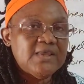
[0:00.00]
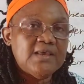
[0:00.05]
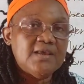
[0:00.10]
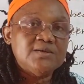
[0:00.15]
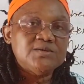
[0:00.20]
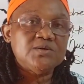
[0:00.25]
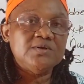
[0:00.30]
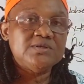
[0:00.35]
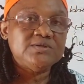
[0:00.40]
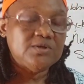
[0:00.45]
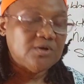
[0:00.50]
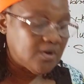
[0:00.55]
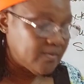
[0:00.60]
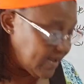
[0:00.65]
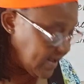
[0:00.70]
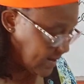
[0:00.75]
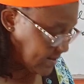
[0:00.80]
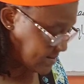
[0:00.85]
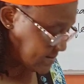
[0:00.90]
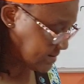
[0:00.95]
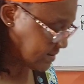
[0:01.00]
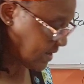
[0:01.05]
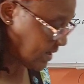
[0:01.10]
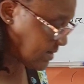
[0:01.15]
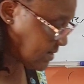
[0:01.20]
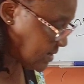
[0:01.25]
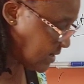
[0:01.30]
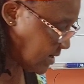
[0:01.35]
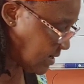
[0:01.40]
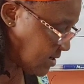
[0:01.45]
So the term
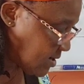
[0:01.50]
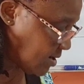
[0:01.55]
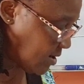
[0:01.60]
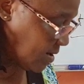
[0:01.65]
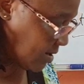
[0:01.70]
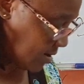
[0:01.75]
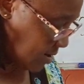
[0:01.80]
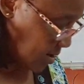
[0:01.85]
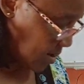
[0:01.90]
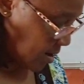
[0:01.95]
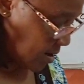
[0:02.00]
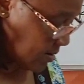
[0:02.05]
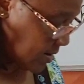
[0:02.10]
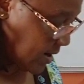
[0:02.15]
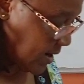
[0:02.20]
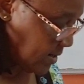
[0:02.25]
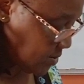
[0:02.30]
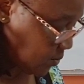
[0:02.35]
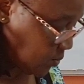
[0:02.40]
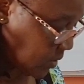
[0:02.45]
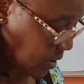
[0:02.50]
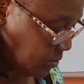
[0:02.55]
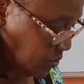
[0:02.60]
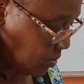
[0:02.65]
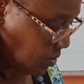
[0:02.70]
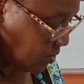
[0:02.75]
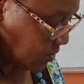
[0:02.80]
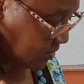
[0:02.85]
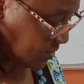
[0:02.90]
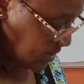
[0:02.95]
extended, all right, what
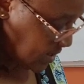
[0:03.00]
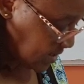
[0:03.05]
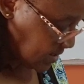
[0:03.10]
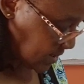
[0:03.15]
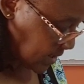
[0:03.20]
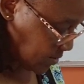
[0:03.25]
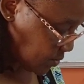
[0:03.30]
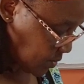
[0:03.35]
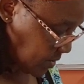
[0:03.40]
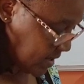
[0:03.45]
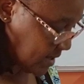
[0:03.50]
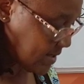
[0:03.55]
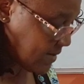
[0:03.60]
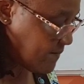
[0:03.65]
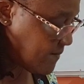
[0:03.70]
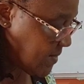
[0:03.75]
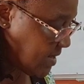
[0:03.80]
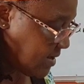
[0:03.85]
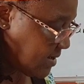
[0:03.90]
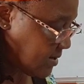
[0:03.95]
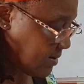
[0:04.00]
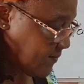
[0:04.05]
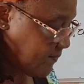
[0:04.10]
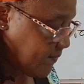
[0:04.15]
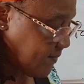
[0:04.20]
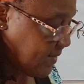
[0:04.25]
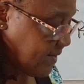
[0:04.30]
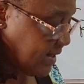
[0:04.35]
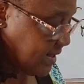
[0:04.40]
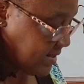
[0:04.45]
do you think that really means?
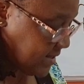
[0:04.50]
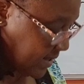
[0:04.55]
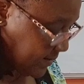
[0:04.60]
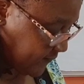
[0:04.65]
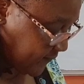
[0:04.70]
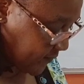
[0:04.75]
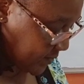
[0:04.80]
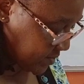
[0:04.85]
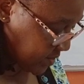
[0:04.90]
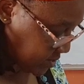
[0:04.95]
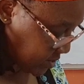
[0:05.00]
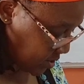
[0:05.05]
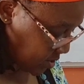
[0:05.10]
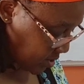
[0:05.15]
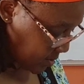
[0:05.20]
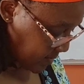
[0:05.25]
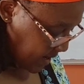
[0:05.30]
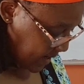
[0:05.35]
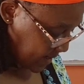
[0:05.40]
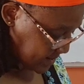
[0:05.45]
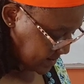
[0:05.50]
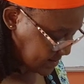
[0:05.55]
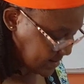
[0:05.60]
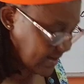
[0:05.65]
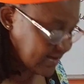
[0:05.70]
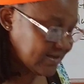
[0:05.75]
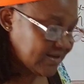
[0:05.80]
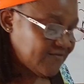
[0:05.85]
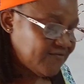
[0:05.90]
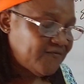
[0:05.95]
The term
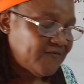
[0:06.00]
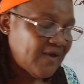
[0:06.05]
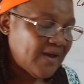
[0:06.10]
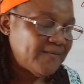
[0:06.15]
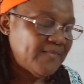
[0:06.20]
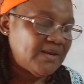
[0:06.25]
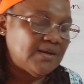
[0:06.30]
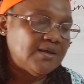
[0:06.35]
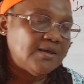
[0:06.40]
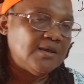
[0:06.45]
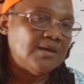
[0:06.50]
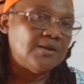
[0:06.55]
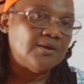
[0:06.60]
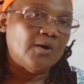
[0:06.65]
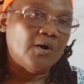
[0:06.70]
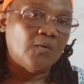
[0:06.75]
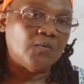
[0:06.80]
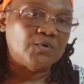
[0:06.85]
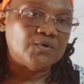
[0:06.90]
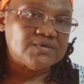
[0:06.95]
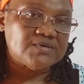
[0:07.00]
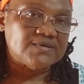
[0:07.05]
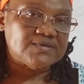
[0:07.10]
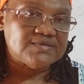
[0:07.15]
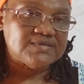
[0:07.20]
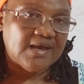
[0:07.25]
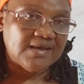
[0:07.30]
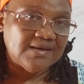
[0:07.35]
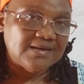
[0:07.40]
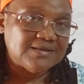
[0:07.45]
extended family in our
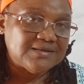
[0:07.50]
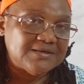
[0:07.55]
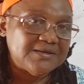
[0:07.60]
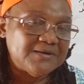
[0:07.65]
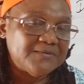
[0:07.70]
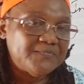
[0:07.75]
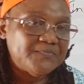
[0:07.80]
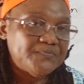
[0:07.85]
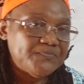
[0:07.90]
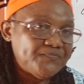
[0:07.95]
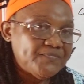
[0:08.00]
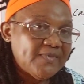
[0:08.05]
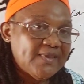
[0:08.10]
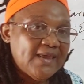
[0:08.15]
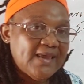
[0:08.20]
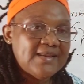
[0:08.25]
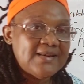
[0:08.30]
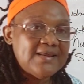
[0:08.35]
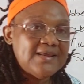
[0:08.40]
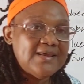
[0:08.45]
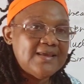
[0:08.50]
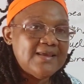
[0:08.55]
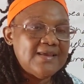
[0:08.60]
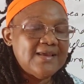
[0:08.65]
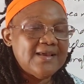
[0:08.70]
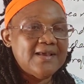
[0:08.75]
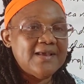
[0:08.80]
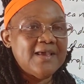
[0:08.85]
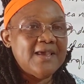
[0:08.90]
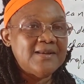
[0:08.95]
society.
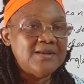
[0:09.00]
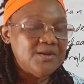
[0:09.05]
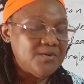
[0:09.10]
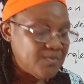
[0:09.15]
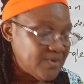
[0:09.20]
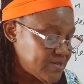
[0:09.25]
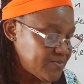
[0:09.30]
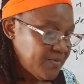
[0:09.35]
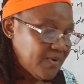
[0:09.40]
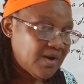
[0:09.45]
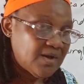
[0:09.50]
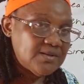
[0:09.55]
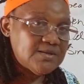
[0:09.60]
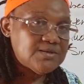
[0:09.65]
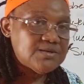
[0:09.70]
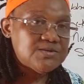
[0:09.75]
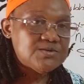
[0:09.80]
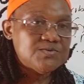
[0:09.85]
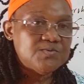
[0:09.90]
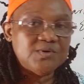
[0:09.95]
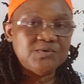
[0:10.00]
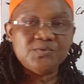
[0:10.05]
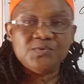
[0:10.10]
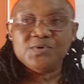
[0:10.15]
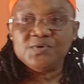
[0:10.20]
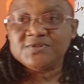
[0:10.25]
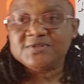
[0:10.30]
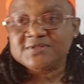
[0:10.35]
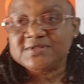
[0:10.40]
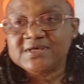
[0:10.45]
Any response? What do
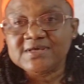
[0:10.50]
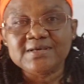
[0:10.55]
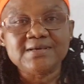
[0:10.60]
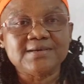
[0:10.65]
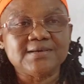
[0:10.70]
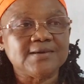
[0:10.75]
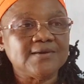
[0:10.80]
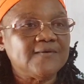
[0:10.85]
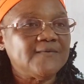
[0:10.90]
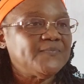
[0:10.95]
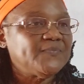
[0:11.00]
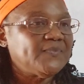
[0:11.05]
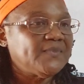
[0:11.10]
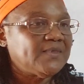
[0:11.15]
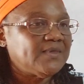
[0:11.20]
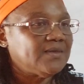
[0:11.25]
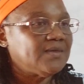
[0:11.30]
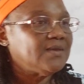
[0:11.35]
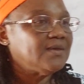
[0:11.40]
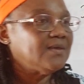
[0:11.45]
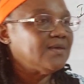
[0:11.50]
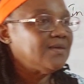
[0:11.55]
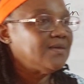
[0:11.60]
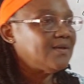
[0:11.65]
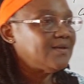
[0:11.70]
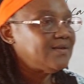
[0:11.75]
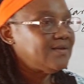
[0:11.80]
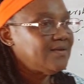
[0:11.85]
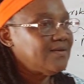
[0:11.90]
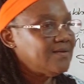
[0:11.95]
you think?
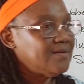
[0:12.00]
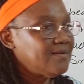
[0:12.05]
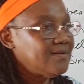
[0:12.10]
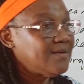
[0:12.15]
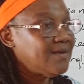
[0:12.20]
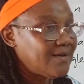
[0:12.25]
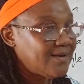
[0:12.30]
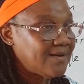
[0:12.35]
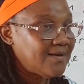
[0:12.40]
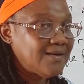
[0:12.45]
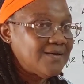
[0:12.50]
Yeah?